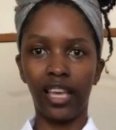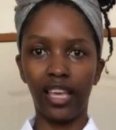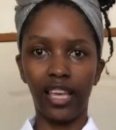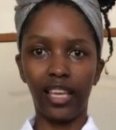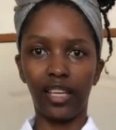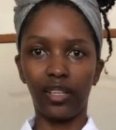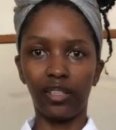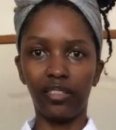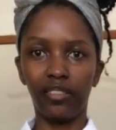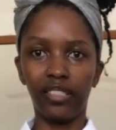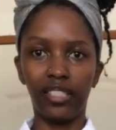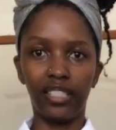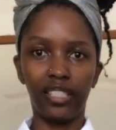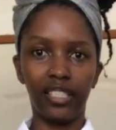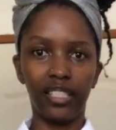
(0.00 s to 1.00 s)
And
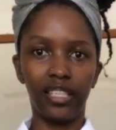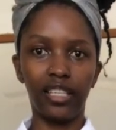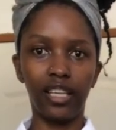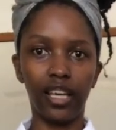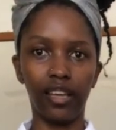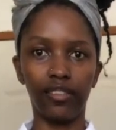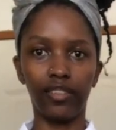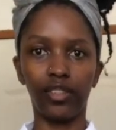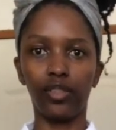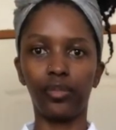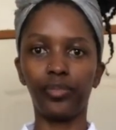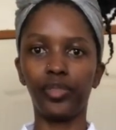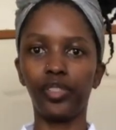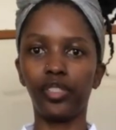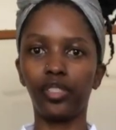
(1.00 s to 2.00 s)
obviously have an
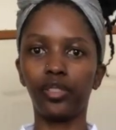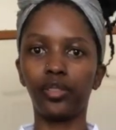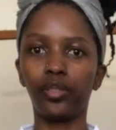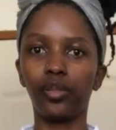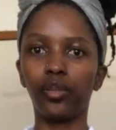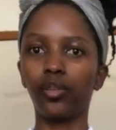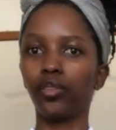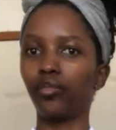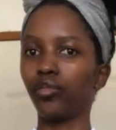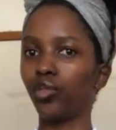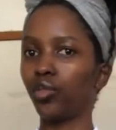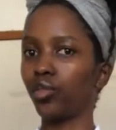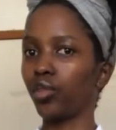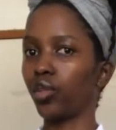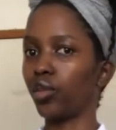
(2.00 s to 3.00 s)
option of
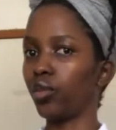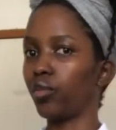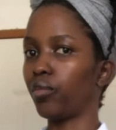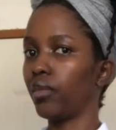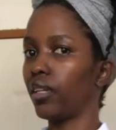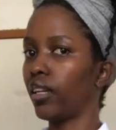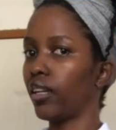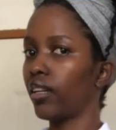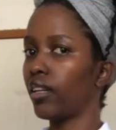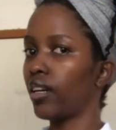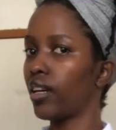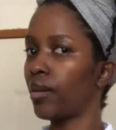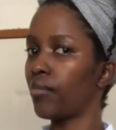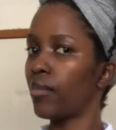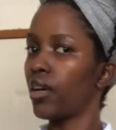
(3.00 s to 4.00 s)
doing a button
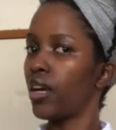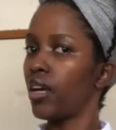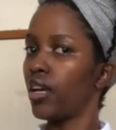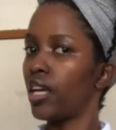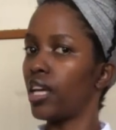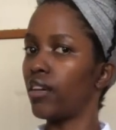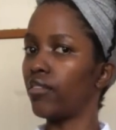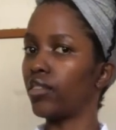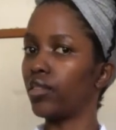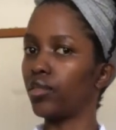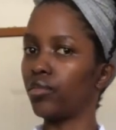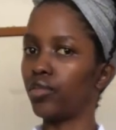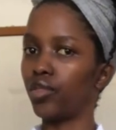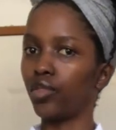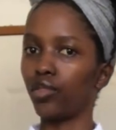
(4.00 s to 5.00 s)
up, have an
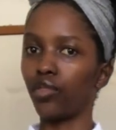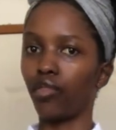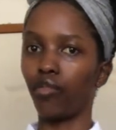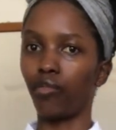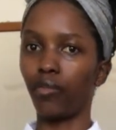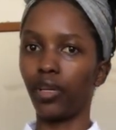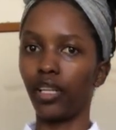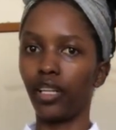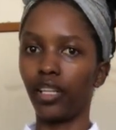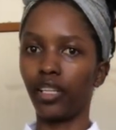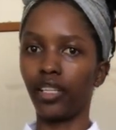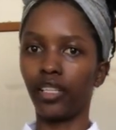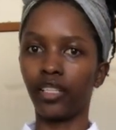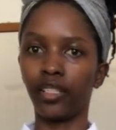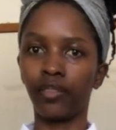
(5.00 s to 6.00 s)
option of
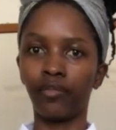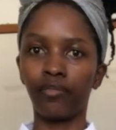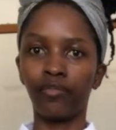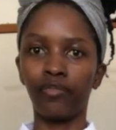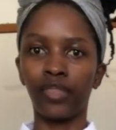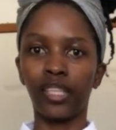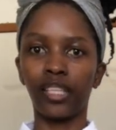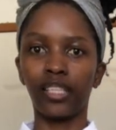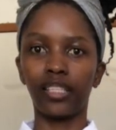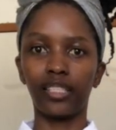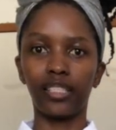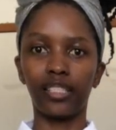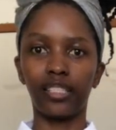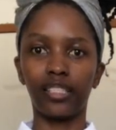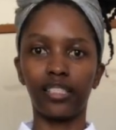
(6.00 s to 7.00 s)
buttoning
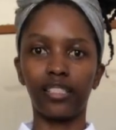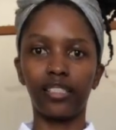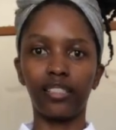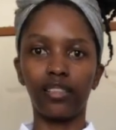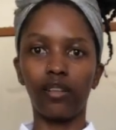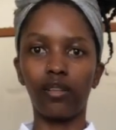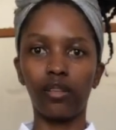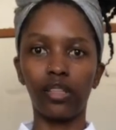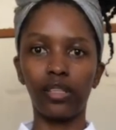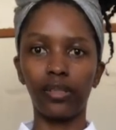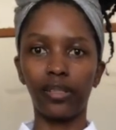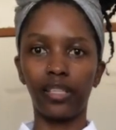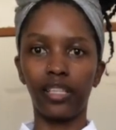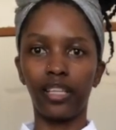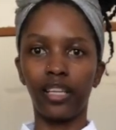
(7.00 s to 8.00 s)
all the
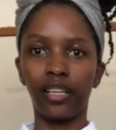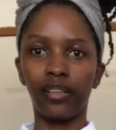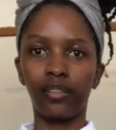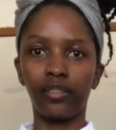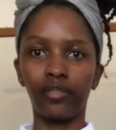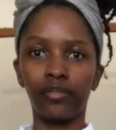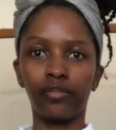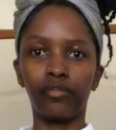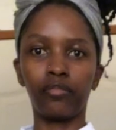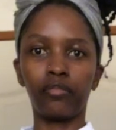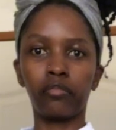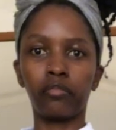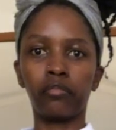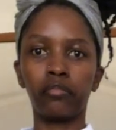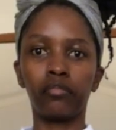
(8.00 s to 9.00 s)
way down.
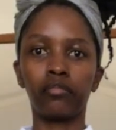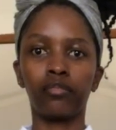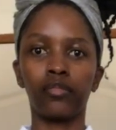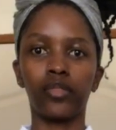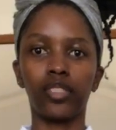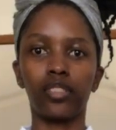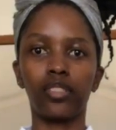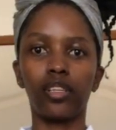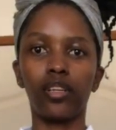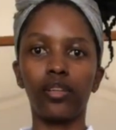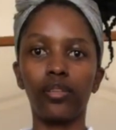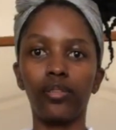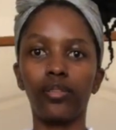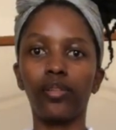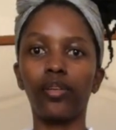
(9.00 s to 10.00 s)
It's how
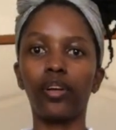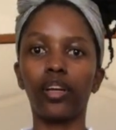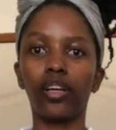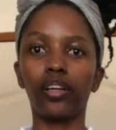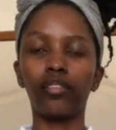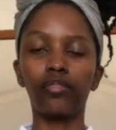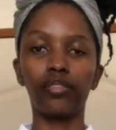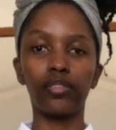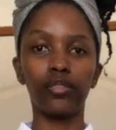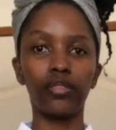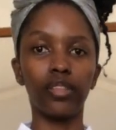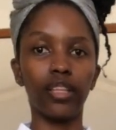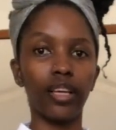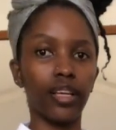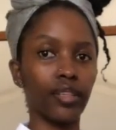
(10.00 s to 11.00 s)
you look if you do
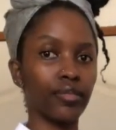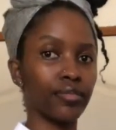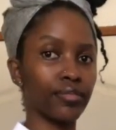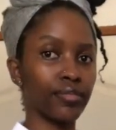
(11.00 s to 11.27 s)
that.